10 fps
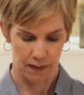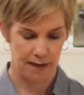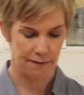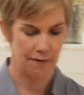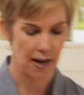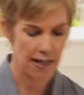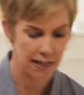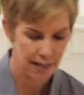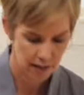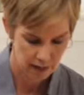And
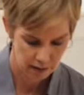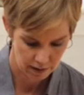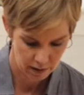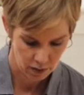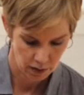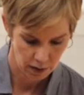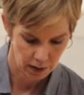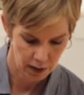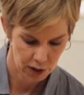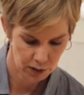finally, we're
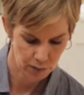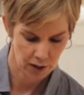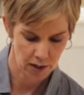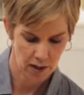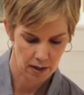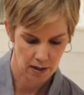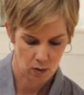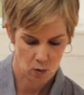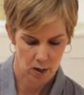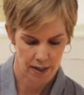gonna just put
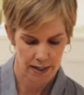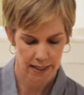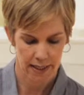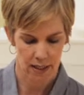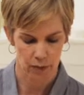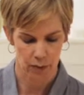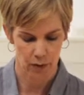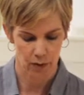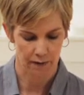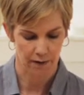one
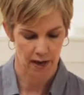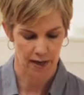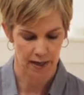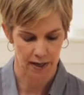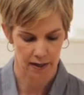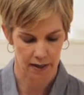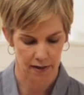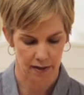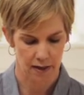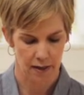teaspoon of honey.
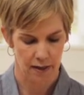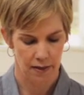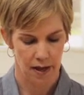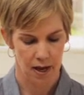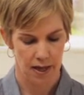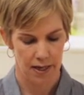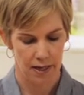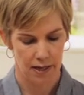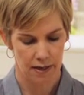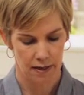The
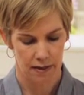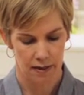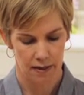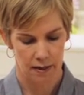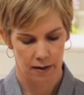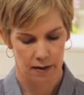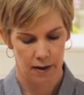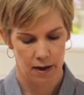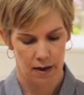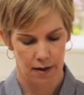honey
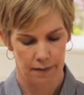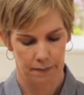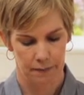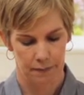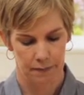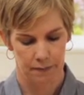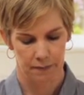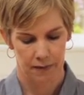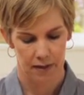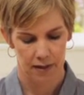um,
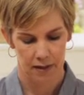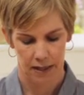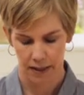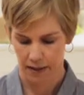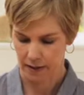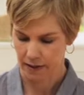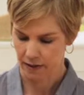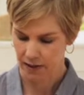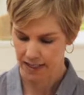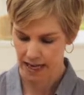is
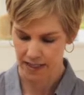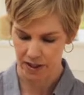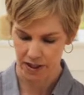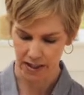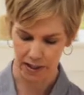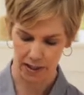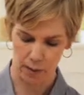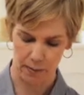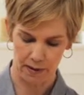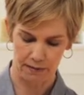just adds just a
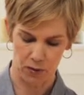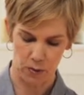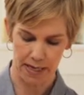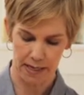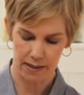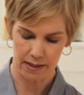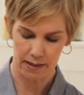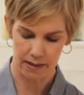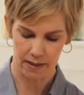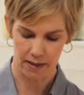little bit of
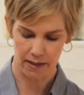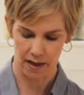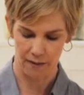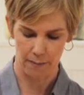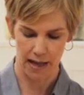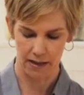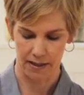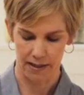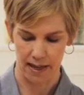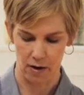sweetness, kind of
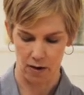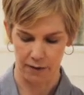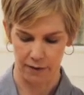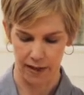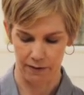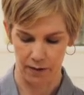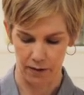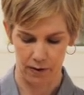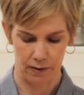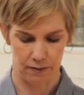balances out all the
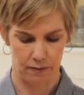flavors.